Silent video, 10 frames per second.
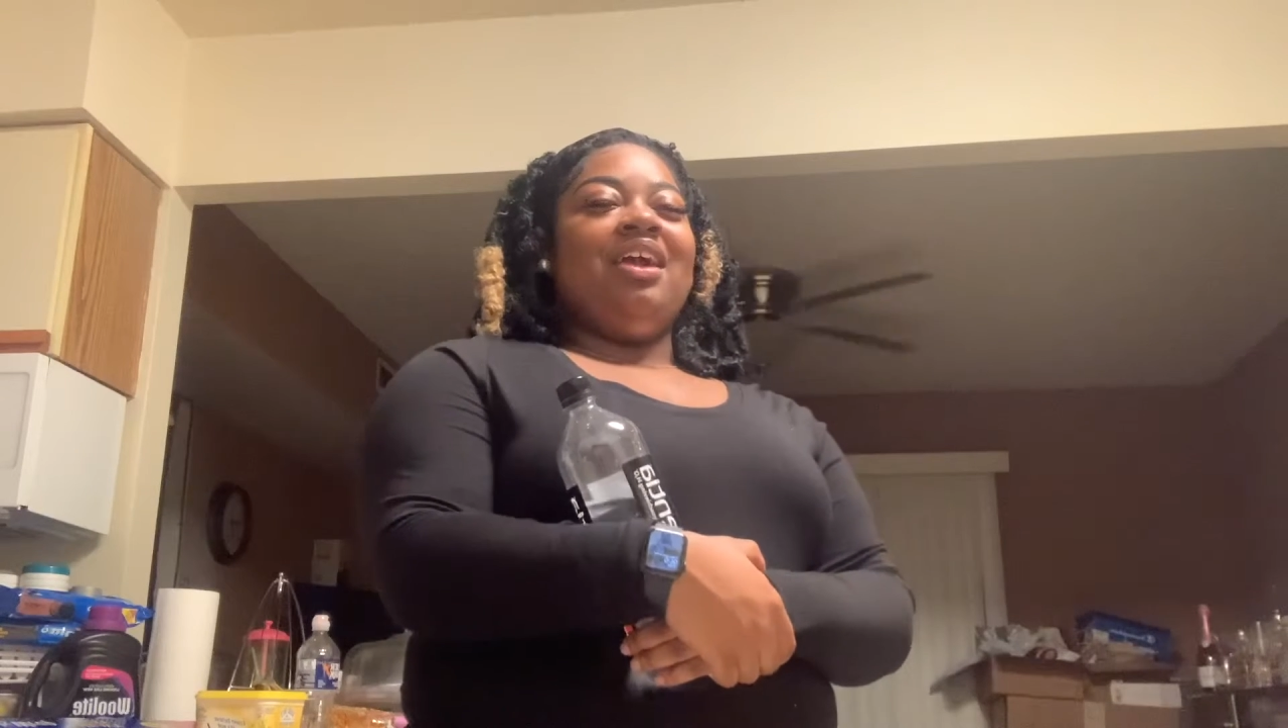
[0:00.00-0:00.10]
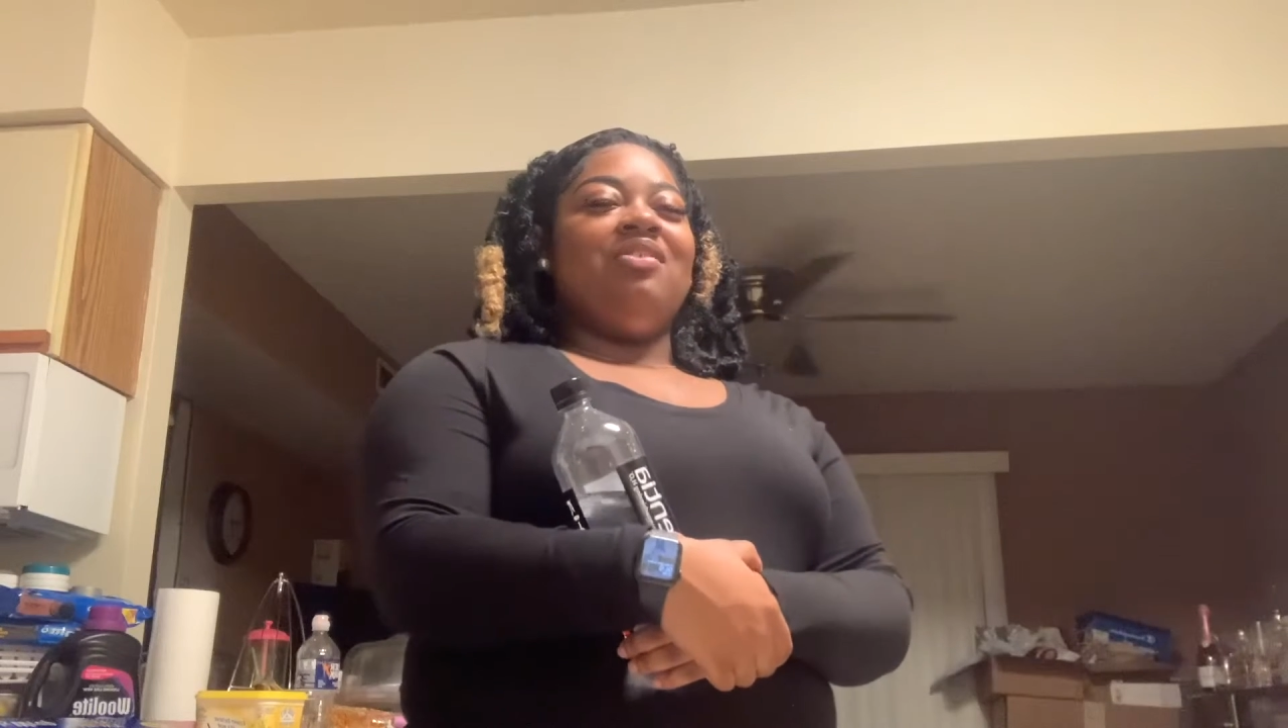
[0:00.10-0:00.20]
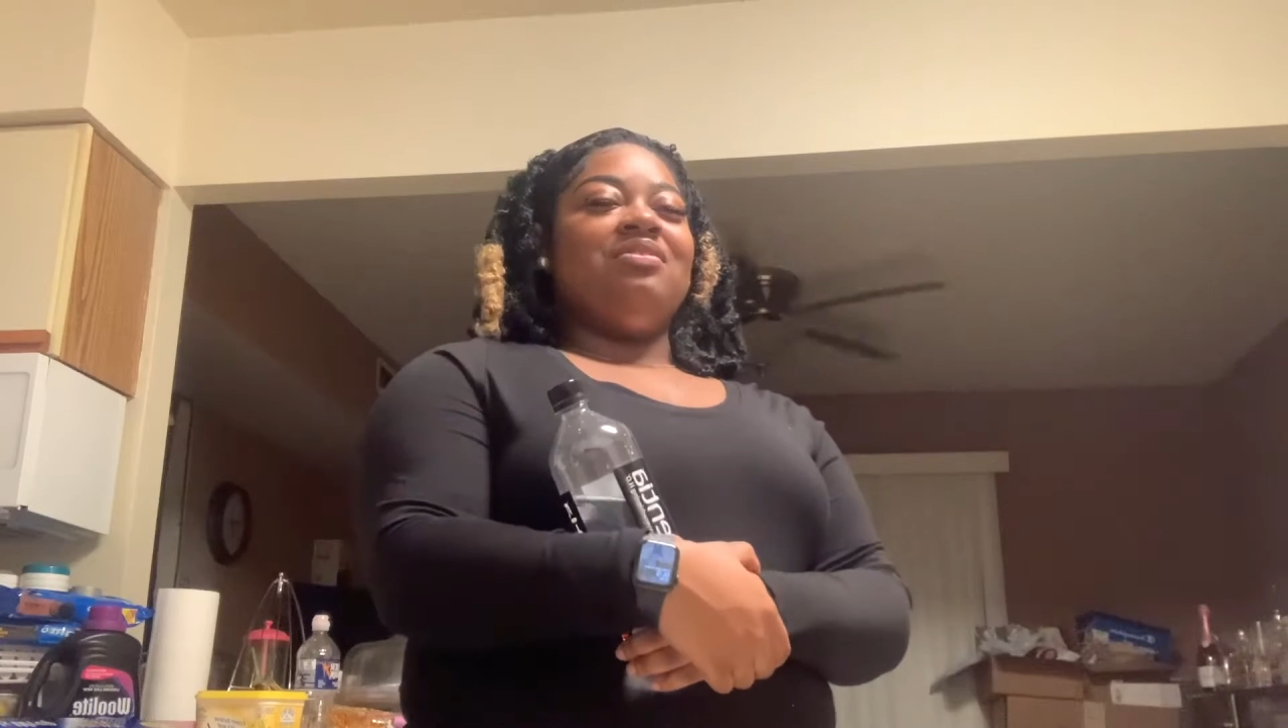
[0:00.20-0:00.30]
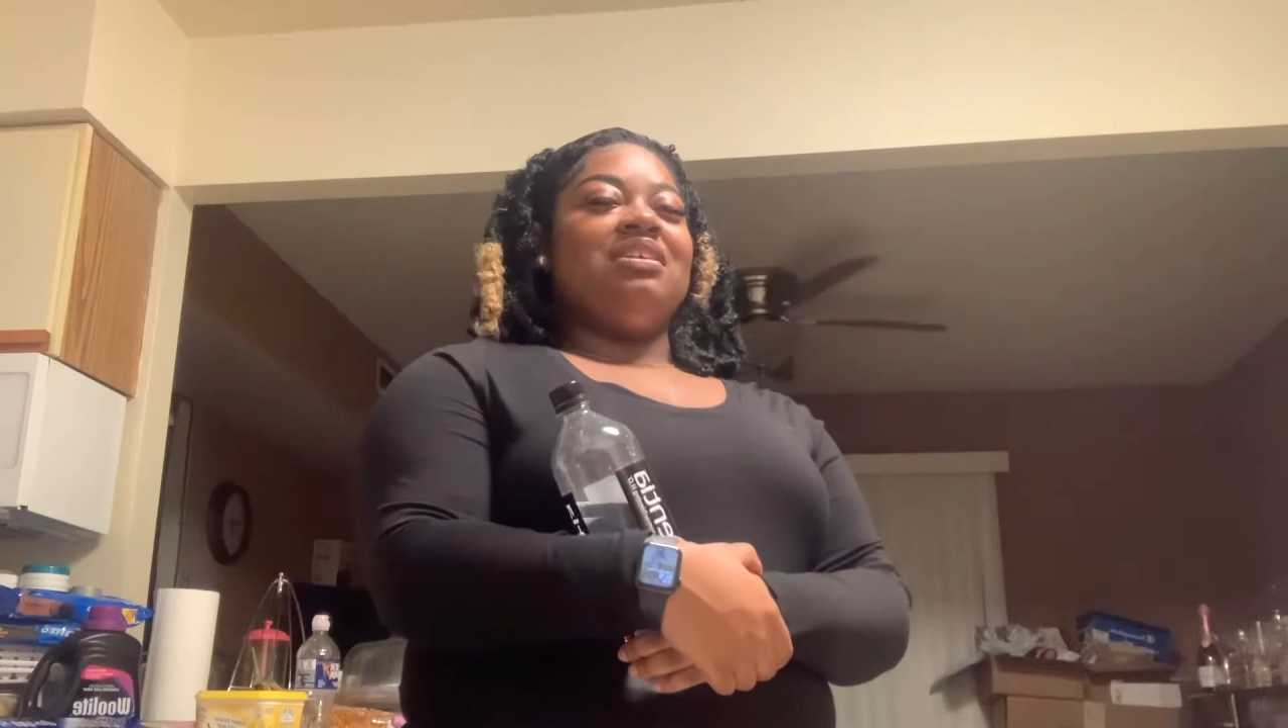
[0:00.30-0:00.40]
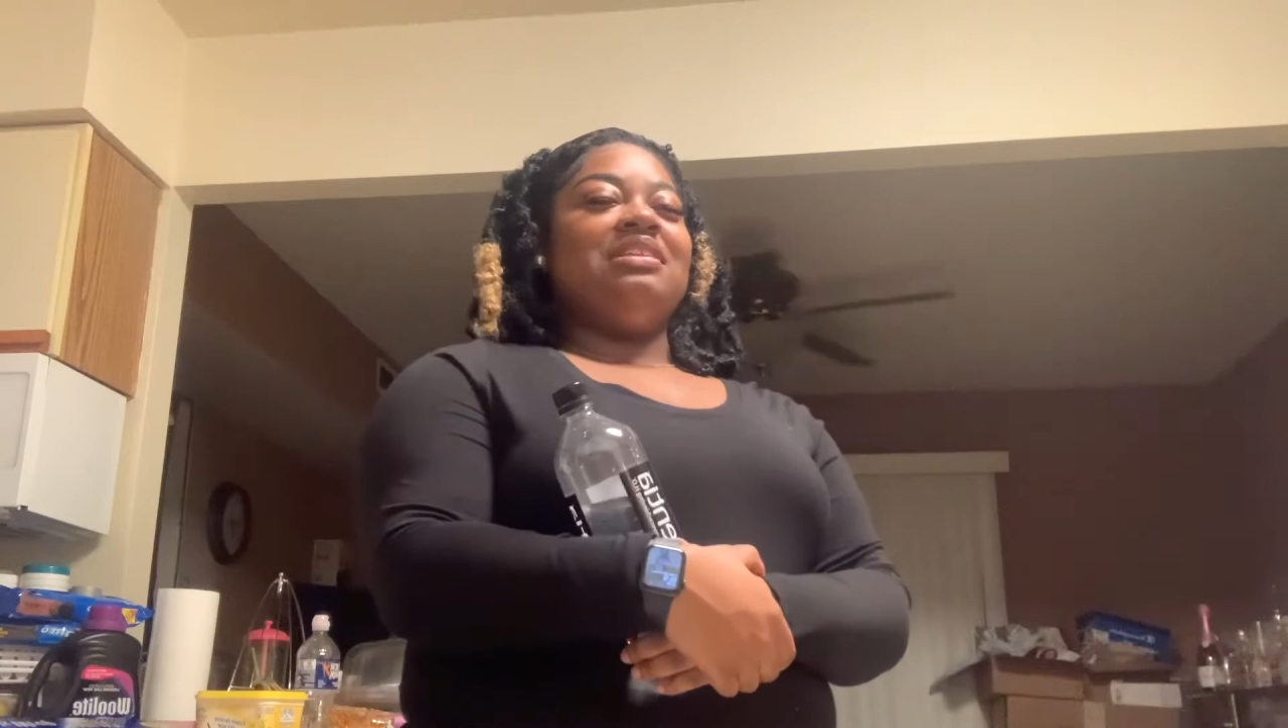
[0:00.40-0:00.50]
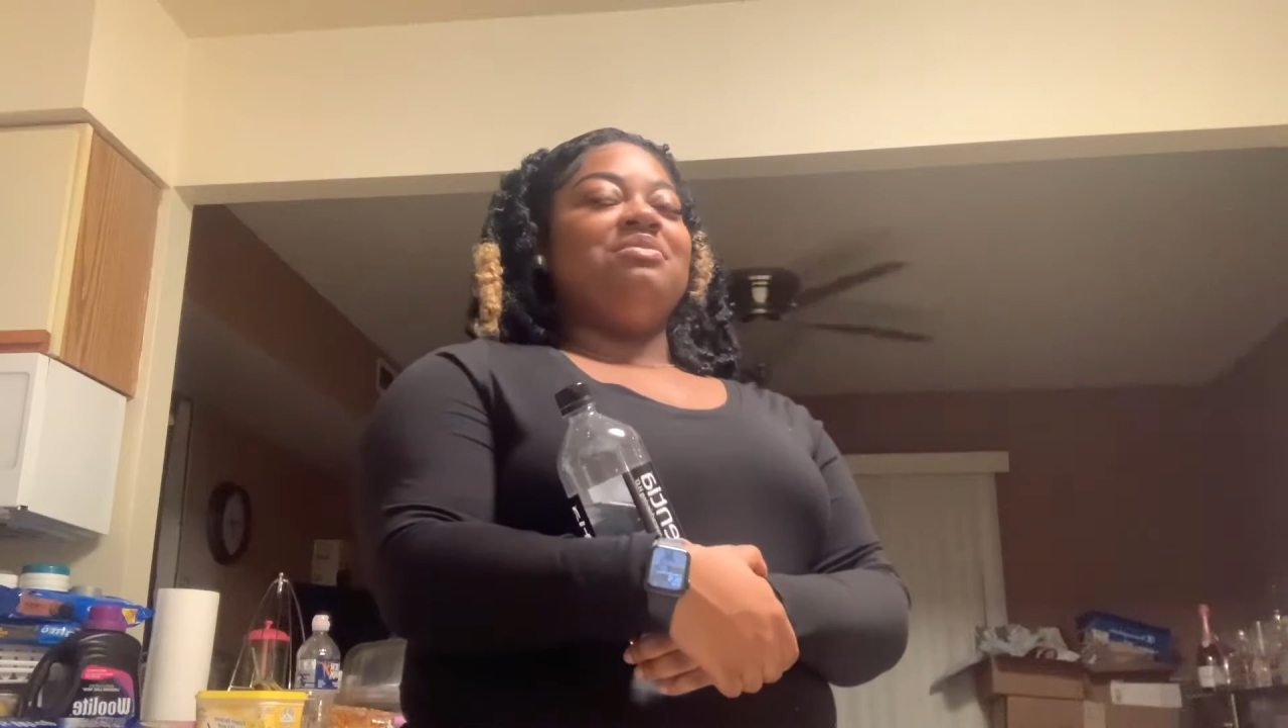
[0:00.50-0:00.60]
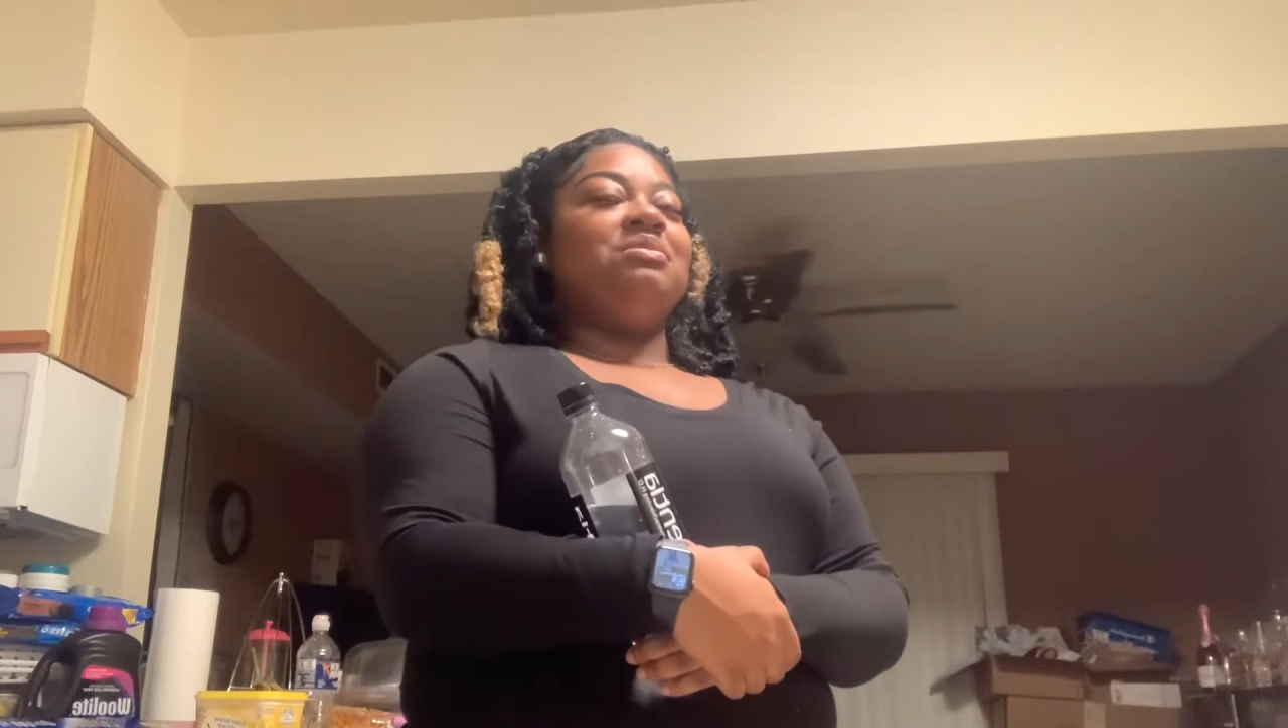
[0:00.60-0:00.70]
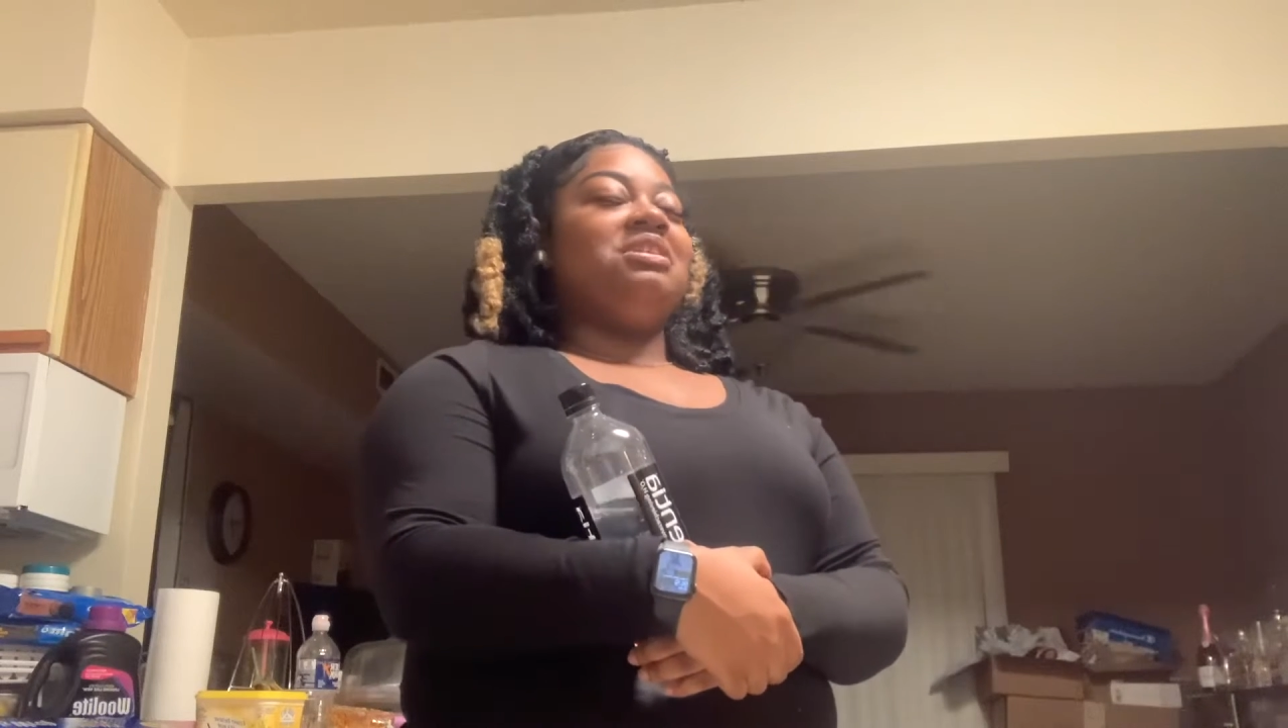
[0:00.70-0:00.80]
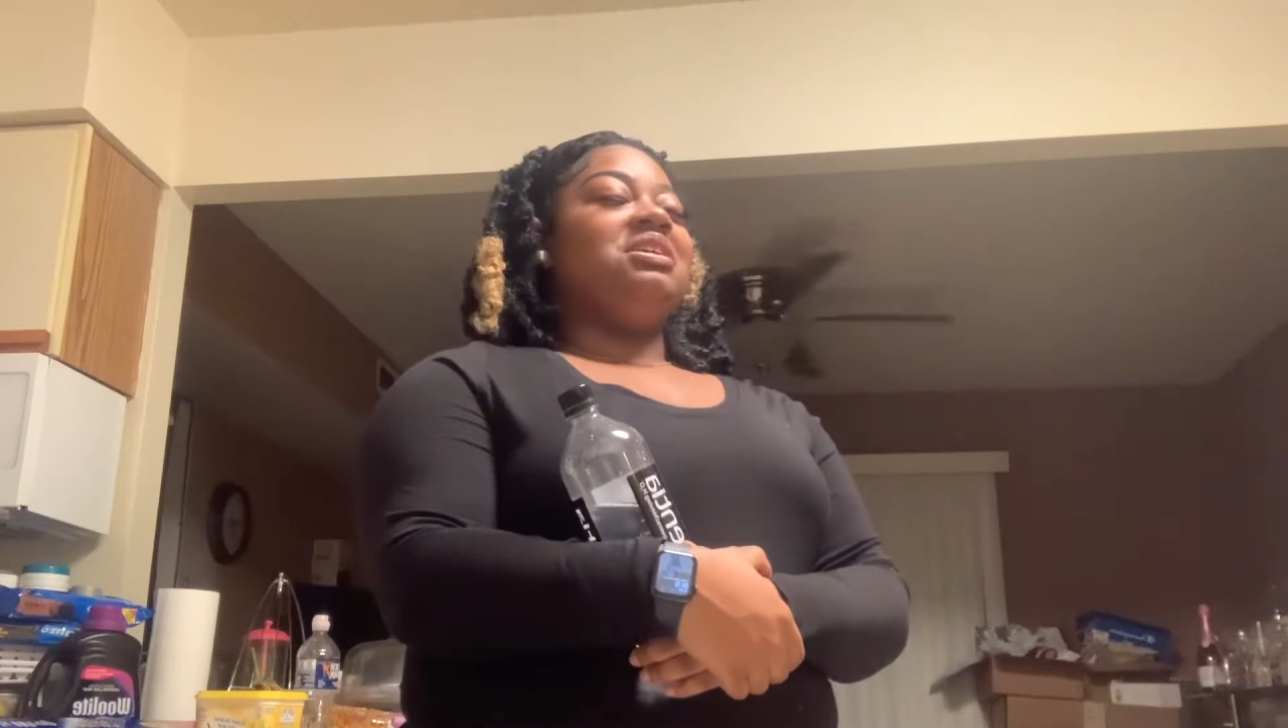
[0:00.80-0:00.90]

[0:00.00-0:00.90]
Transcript: ain't gonna say too much